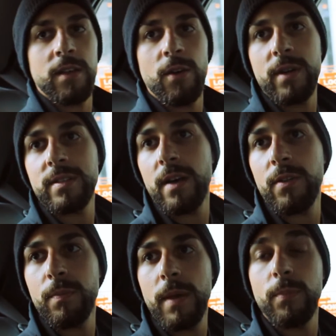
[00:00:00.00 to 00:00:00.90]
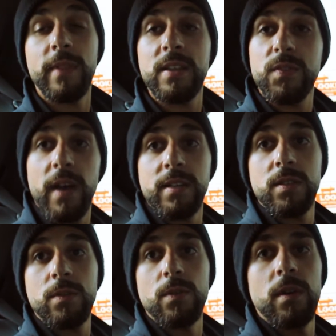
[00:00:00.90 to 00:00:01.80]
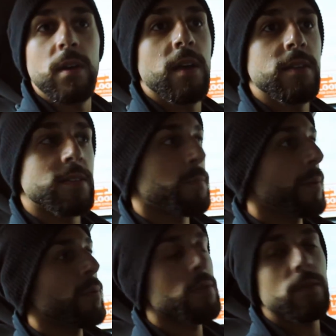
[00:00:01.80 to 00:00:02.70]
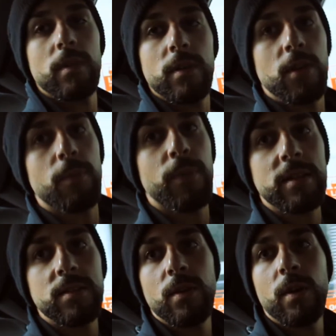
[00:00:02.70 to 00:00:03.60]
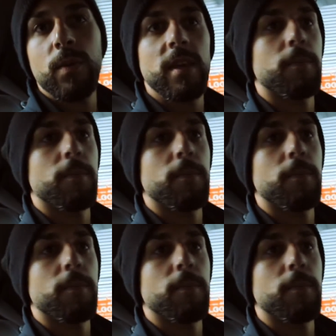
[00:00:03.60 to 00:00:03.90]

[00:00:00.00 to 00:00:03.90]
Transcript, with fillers: not yoga to other people, and that's fine too. Some people, you know, practice yoga with